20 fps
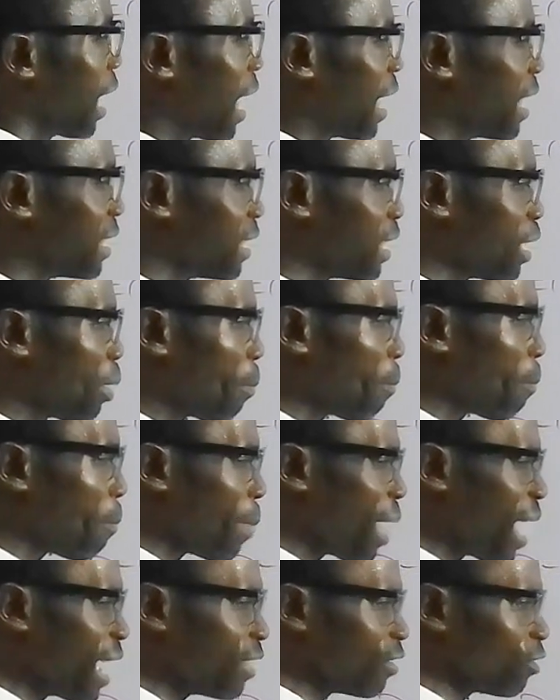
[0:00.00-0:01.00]
and then
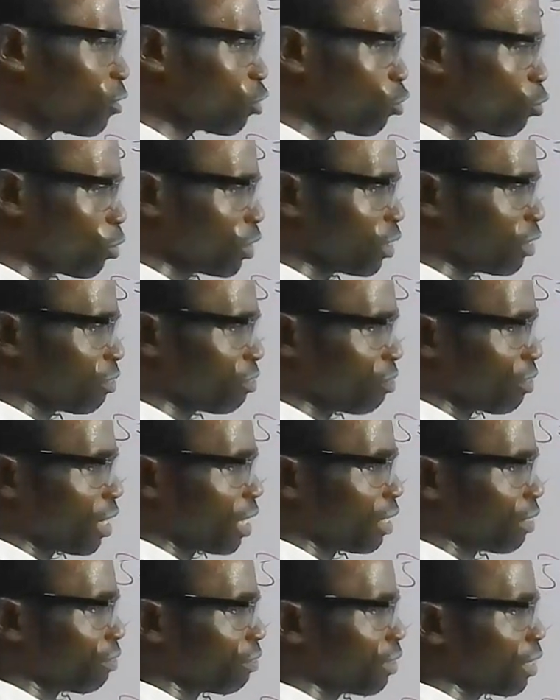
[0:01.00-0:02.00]
minus
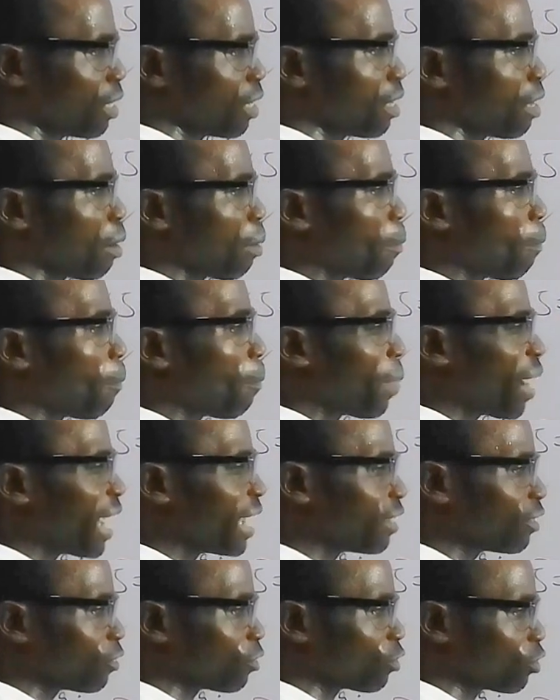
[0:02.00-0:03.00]
25
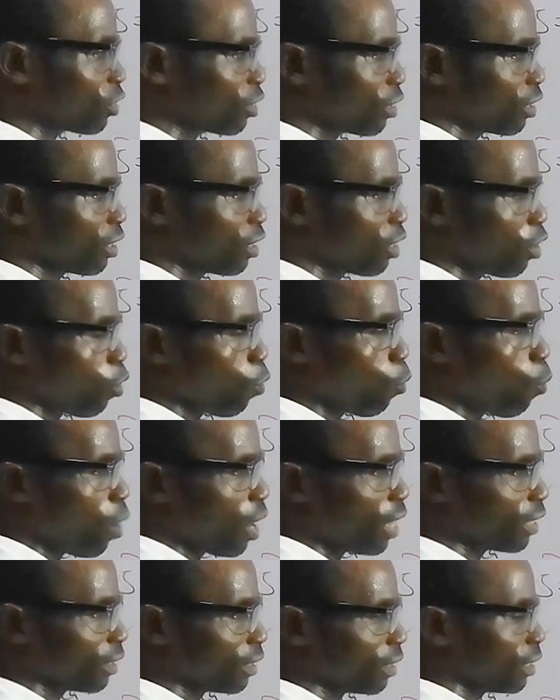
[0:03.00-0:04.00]
minus
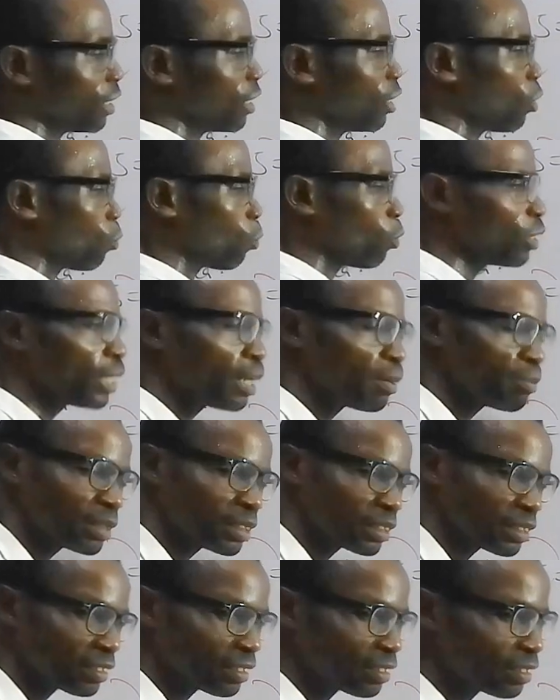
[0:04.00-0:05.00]
1. What that
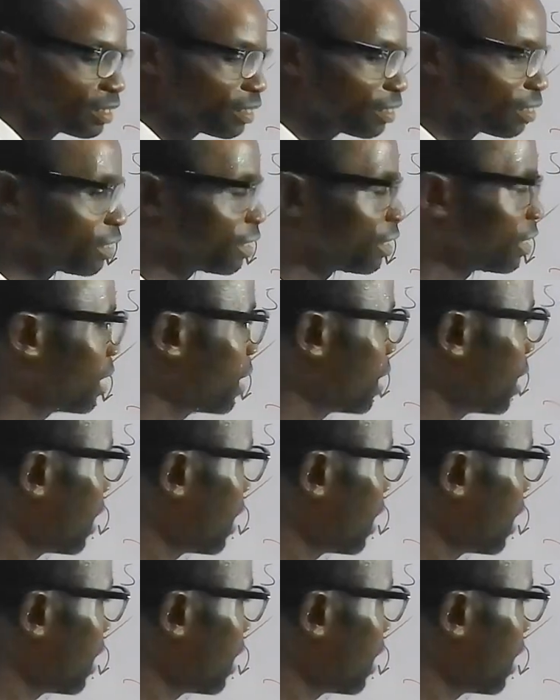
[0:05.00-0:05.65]
means is this: